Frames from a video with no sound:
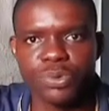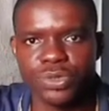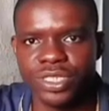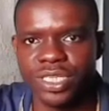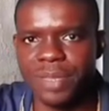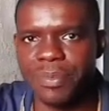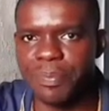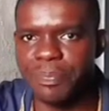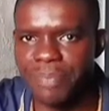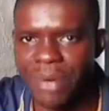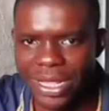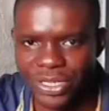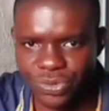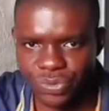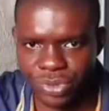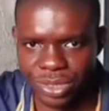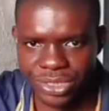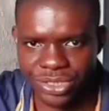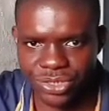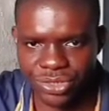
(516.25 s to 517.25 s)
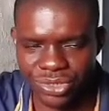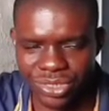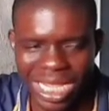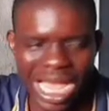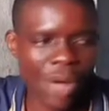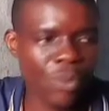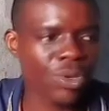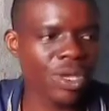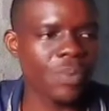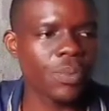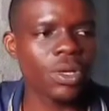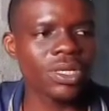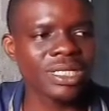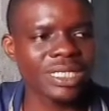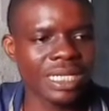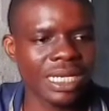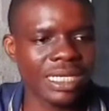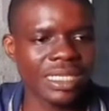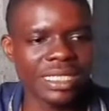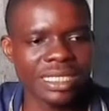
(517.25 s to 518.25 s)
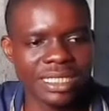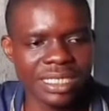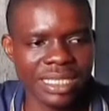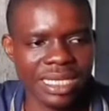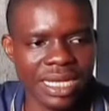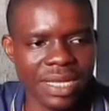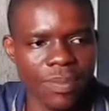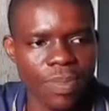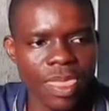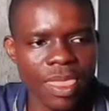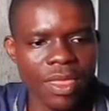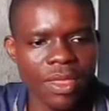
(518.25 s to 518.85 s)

Post UTME pass question. I will keep on saying this here.